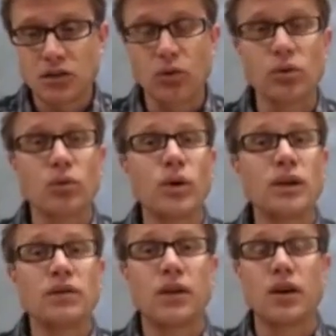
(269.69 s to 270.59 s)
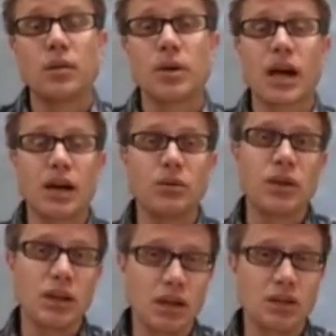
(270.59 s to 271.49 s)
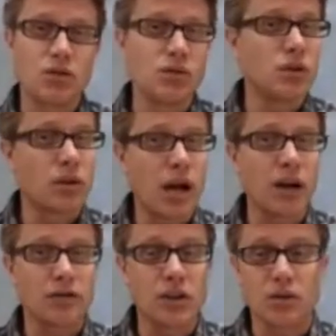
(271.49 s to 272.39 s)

solar wind farm, but how do we get it to your house?